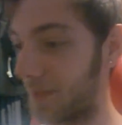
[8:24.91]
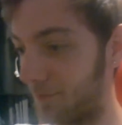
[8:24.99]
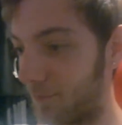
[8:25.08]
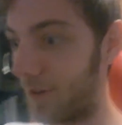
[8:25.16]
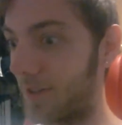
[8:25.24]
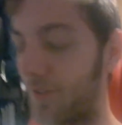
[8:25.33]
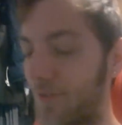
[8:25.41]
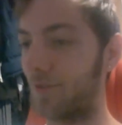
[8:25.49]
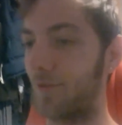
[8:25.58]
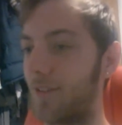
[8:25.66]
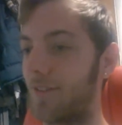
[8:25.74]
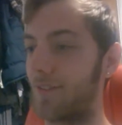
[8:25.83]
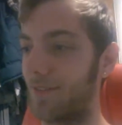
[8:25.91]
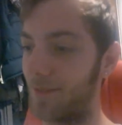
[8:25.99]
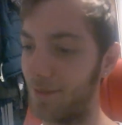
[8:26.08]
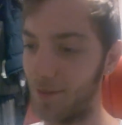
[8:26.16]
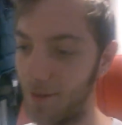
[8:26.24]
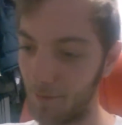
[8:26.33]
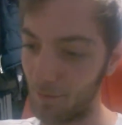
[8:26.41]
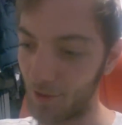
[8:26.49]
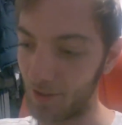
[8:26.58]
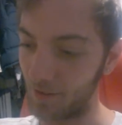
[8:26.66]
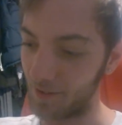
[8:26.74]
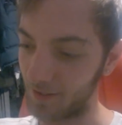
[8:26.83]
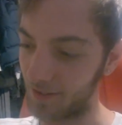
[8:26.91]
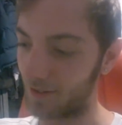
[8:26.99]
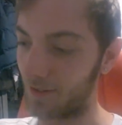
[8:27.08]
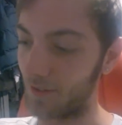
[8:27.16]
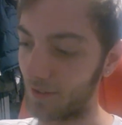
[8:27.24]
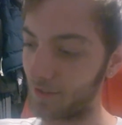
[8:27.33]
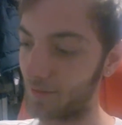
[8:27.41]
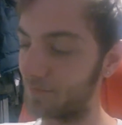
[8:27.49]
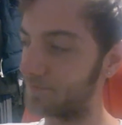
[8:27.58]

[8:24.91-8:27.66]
Brilliant songwriter, brilliant guitarist.